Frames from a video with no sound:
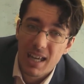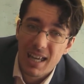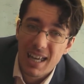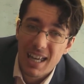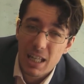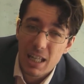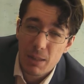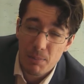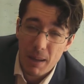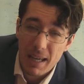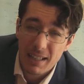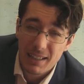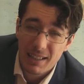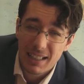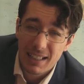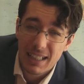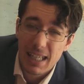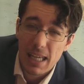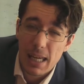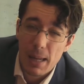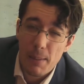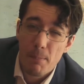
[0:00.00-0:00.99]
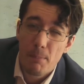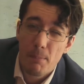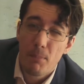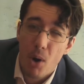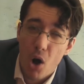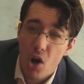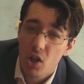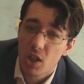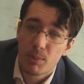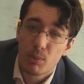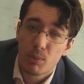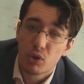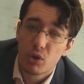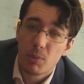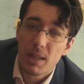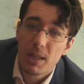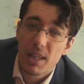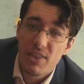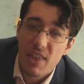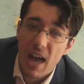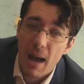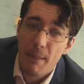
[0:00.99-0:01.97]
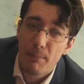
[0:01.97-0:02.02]
It's basically impossible to be
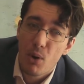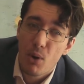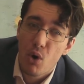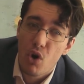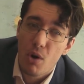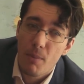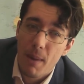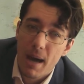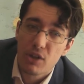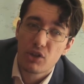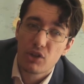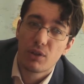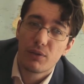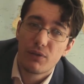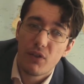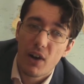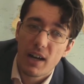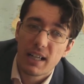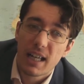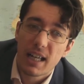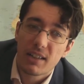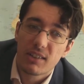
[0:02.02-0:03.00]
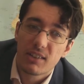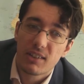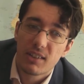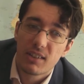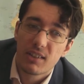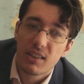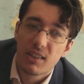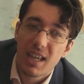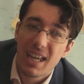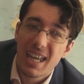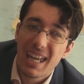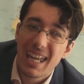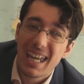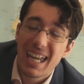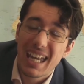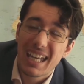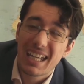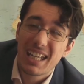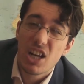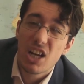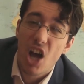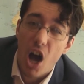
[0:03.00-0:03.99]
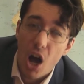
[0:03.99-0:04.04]
that poor at managing finances. It
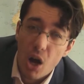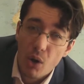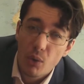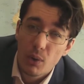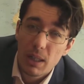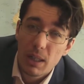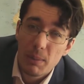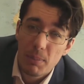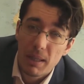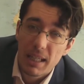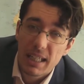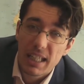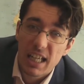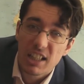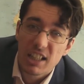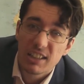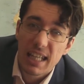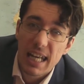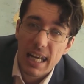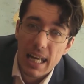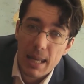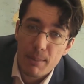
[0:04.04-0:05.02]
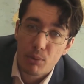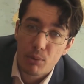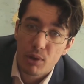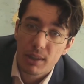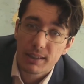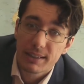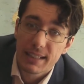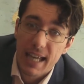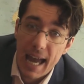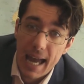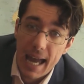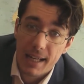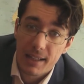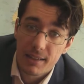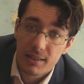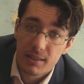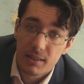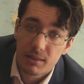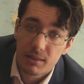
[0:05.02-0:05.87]
can only be a deliberate act.